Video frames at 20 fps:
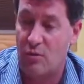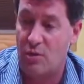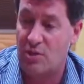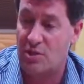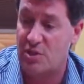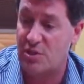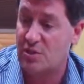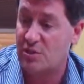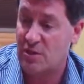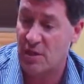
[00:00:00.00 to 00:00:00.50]

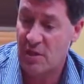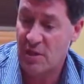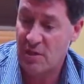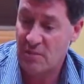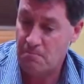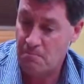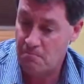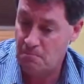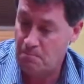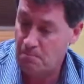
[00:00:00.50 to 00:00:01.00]
which is
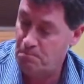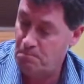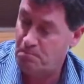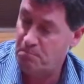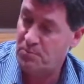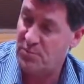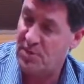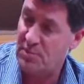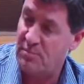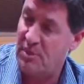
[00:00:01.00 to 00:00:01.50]

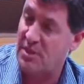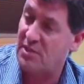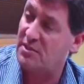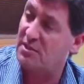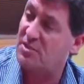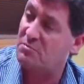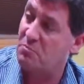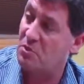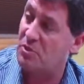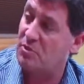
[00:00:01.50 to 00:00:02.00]
to make
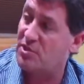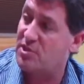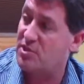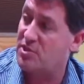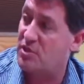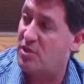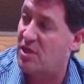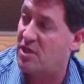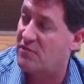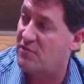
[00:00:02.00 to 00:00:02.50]
this purchase
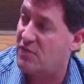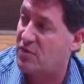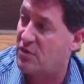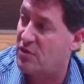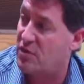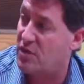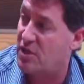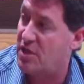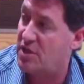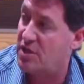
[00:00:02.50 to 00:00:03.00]
offer
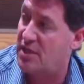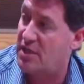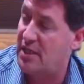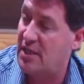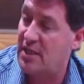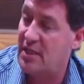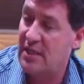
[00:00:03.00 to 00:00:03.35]
on